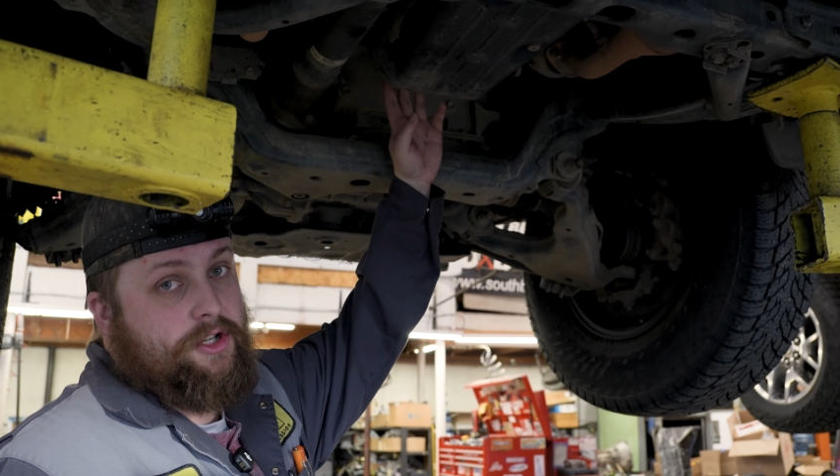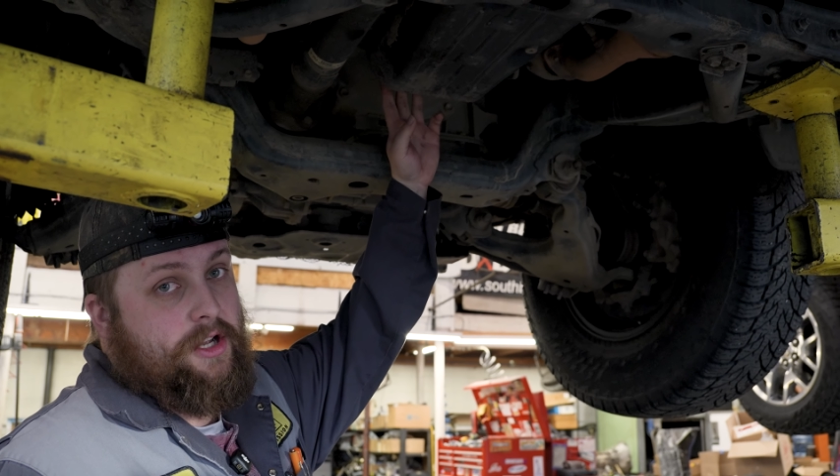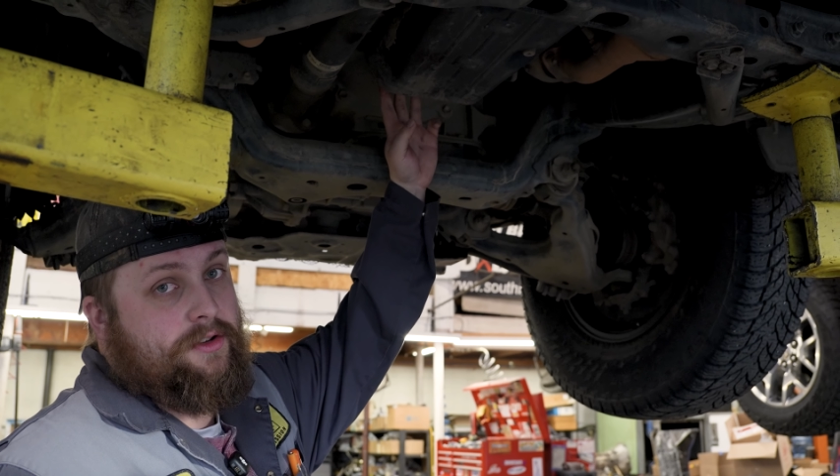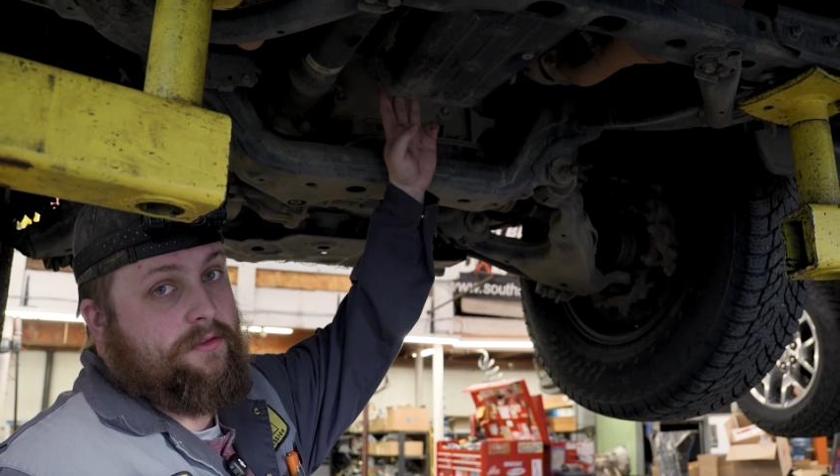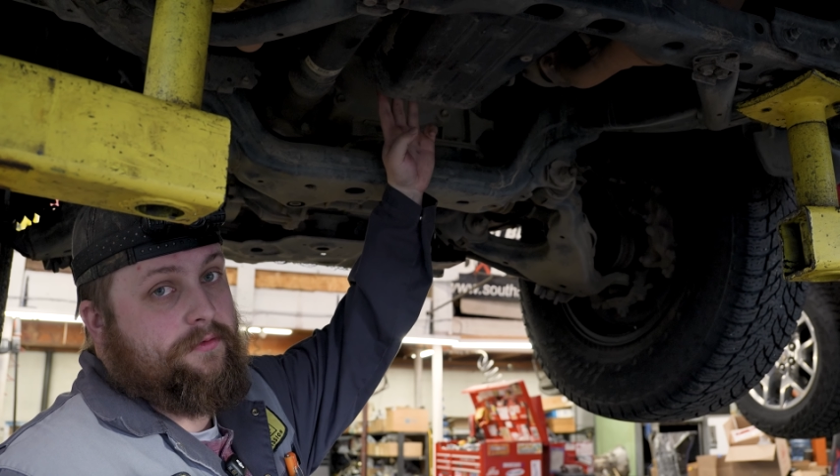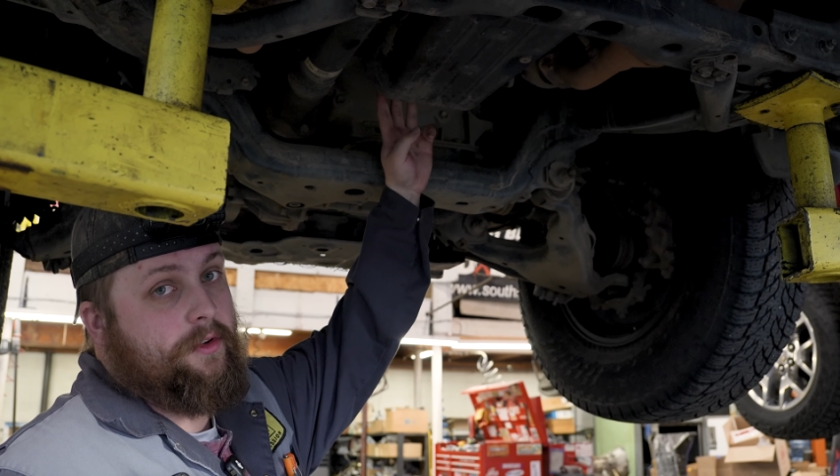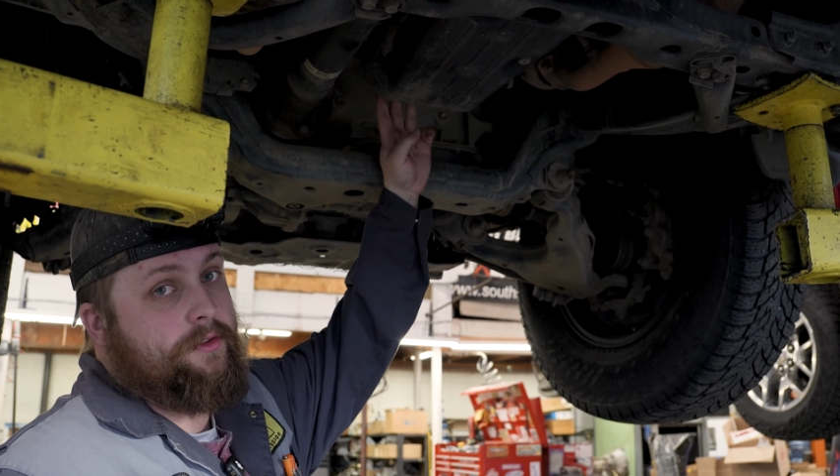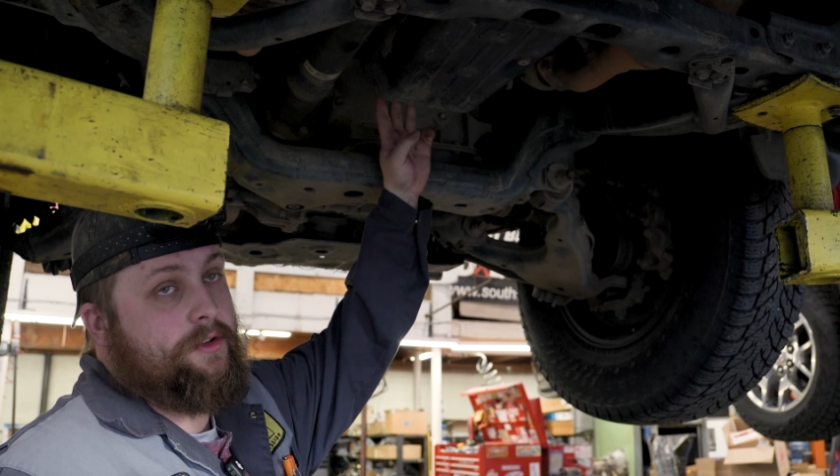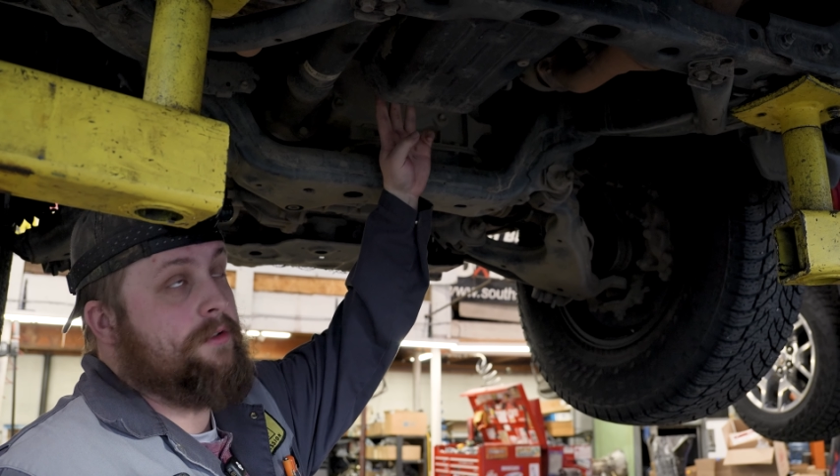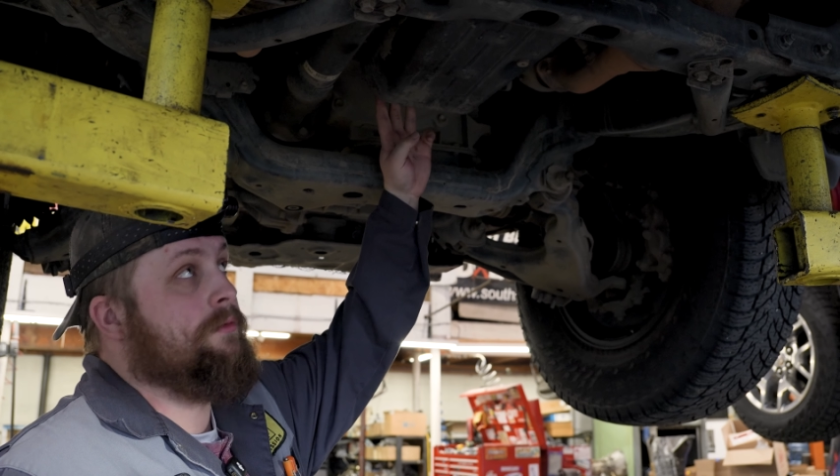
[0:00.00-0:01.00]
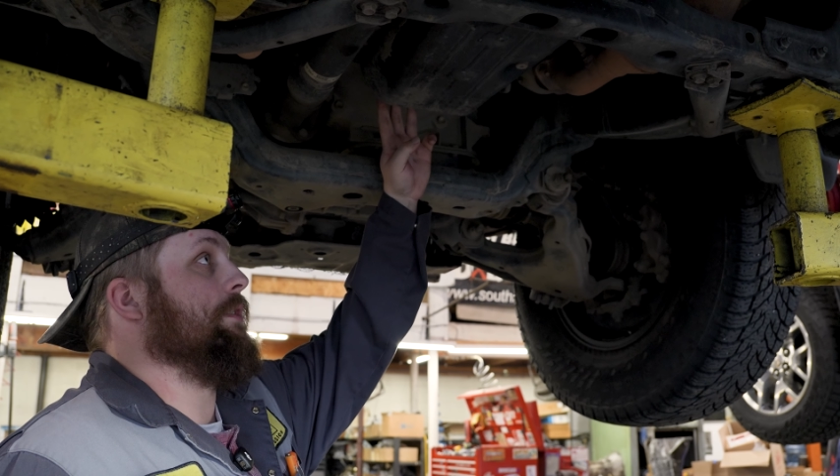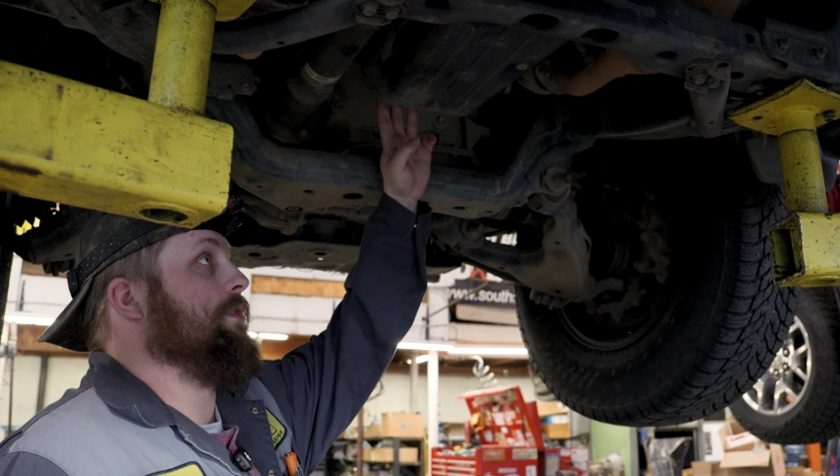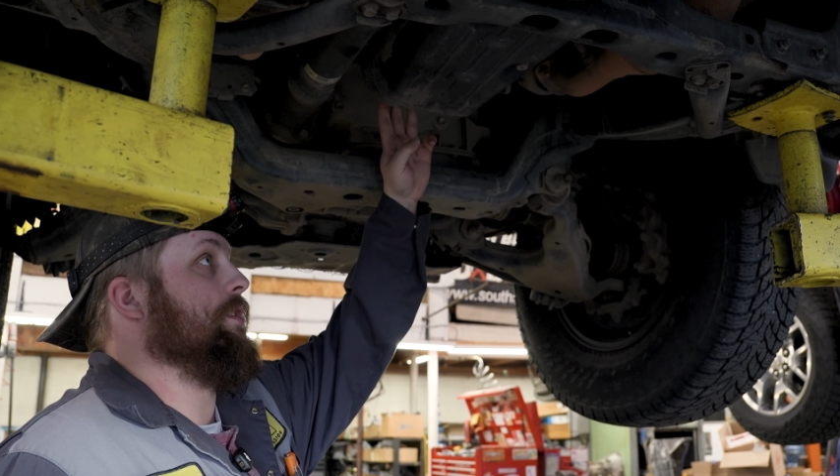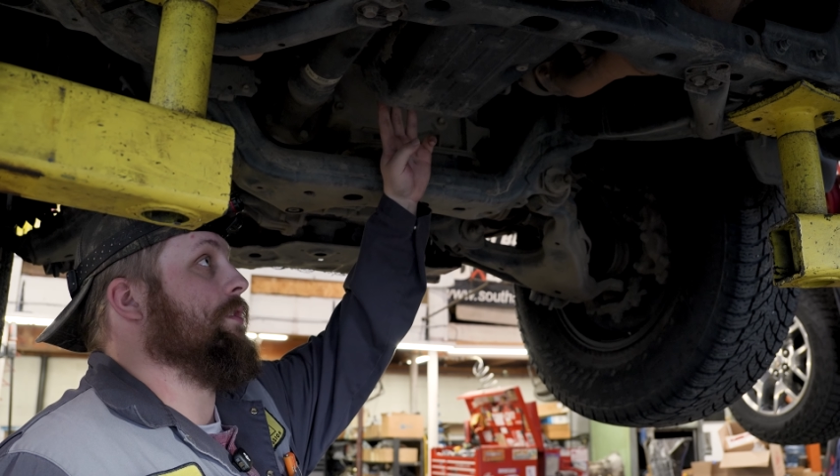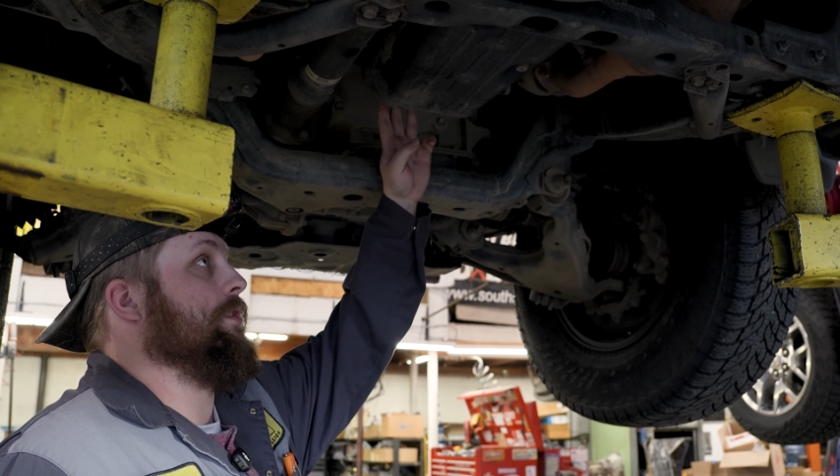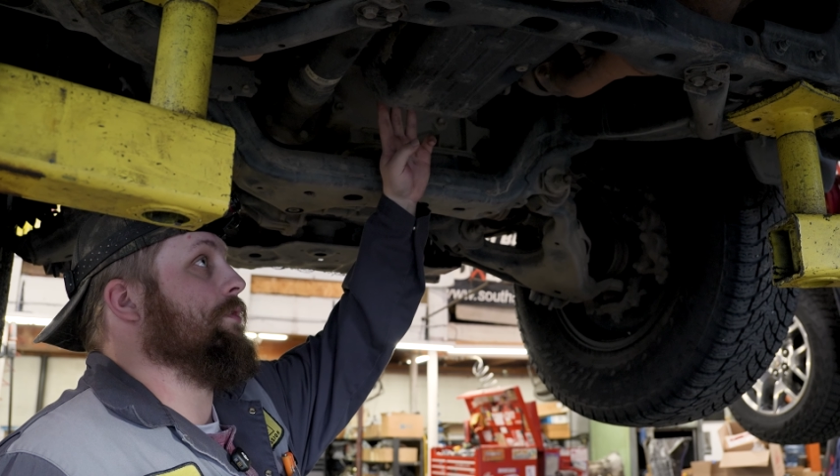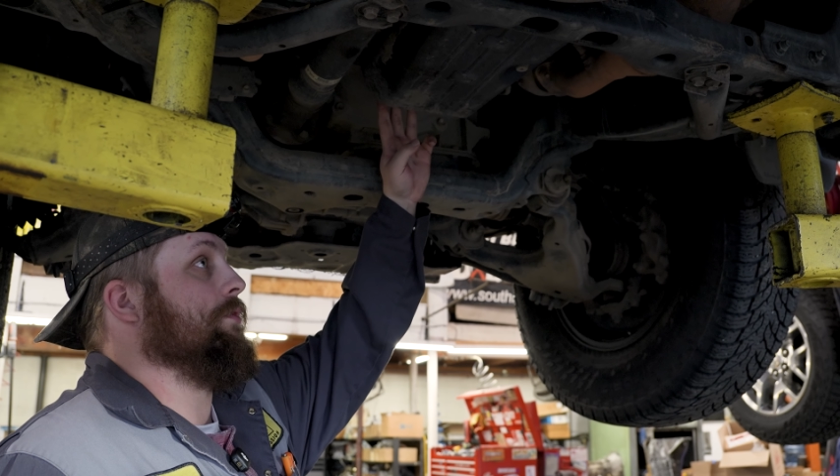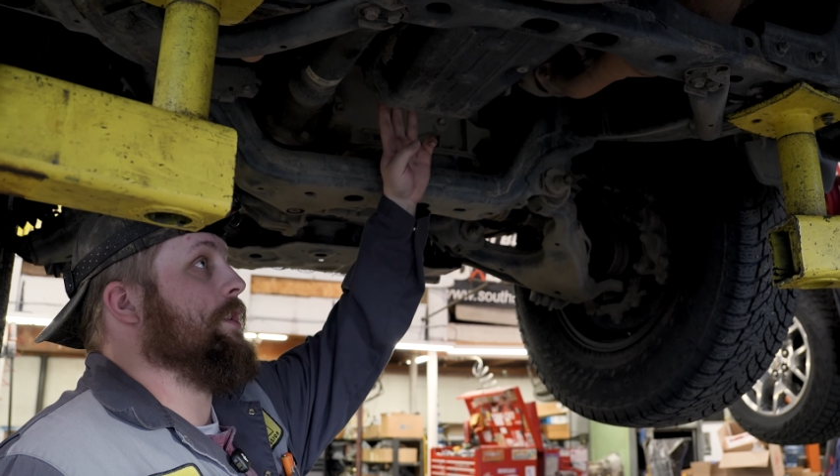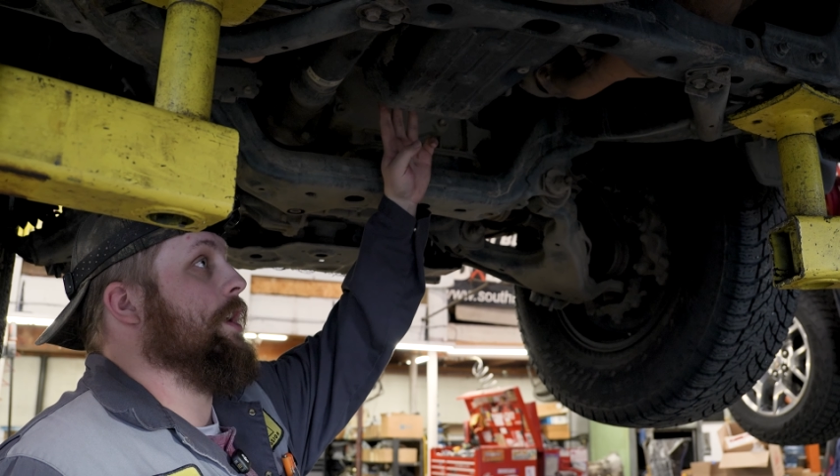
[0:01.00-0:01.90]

changing the filter, giving it a good clean